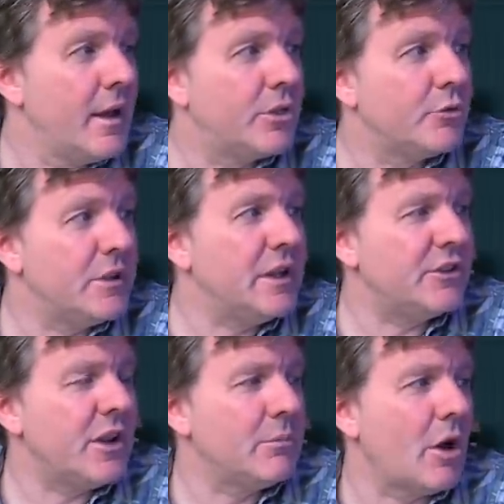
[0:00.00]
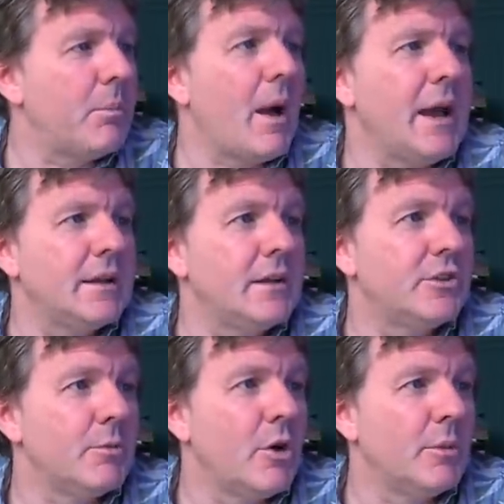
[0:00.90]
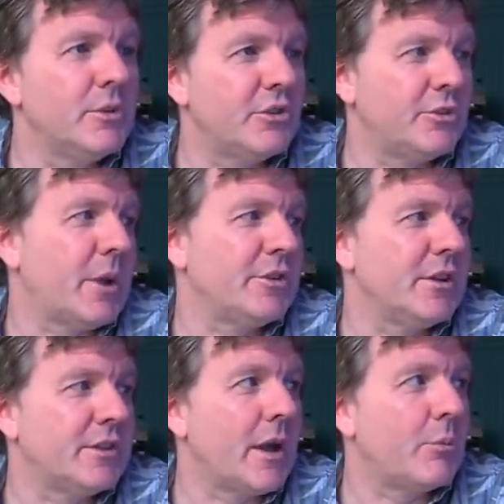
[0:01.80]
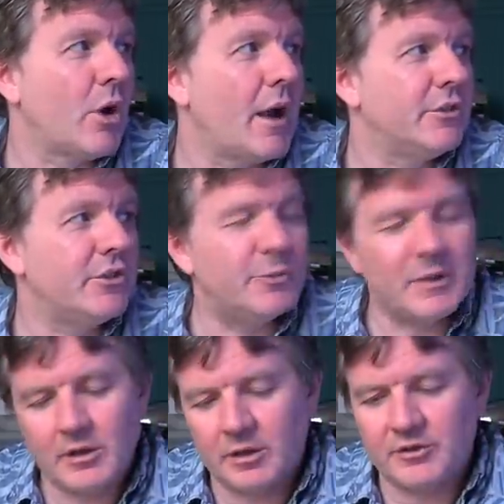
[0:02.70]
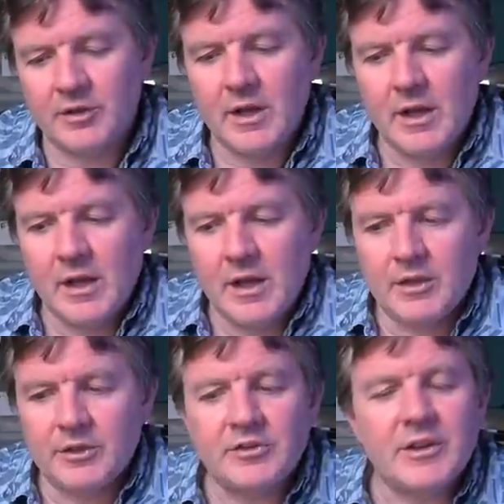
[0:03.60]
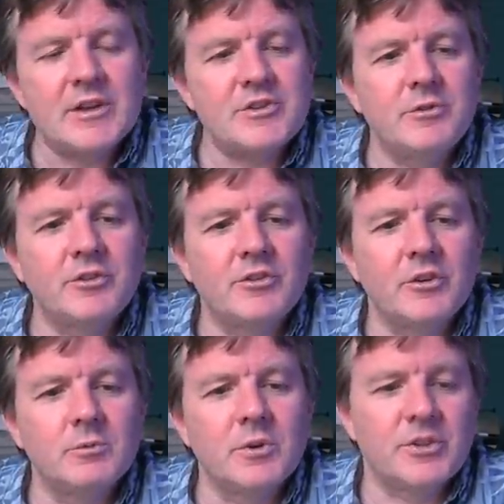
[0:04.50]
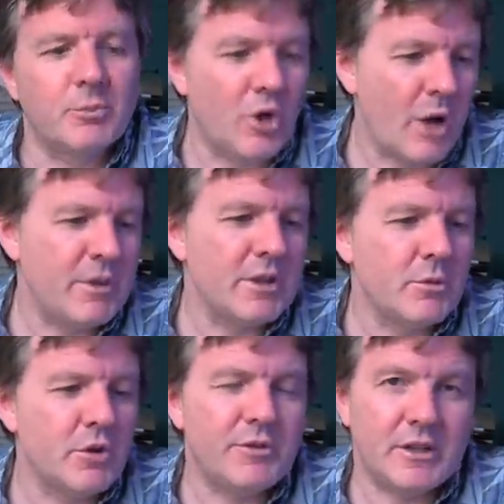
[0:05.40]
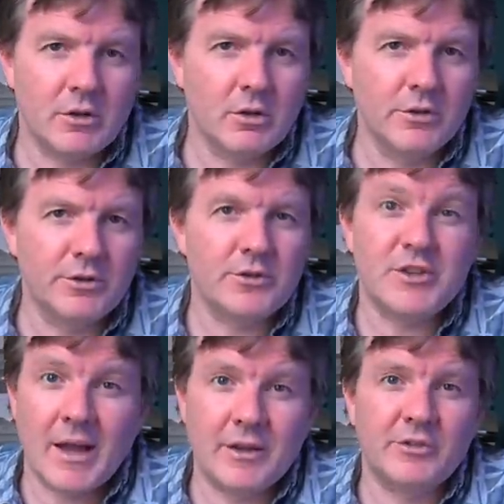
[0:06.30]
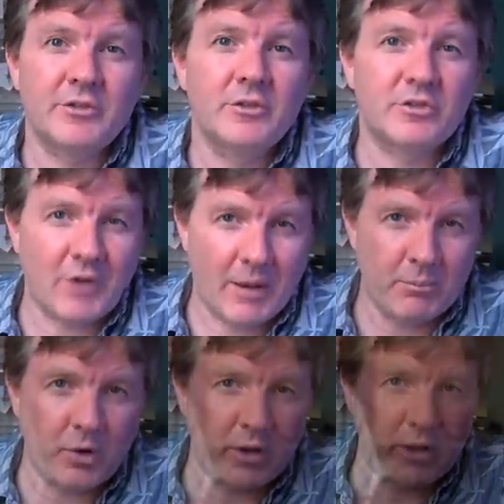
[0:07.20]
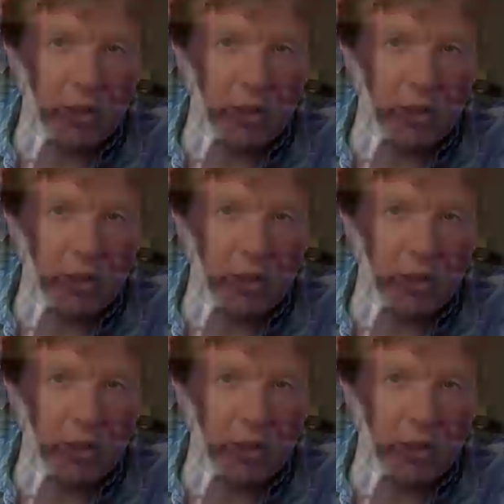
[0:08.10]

The reason I'm not buying it at the moment, especially at that price, is because there's an issue to do with the prop in the movie called Jack's Scrapbook.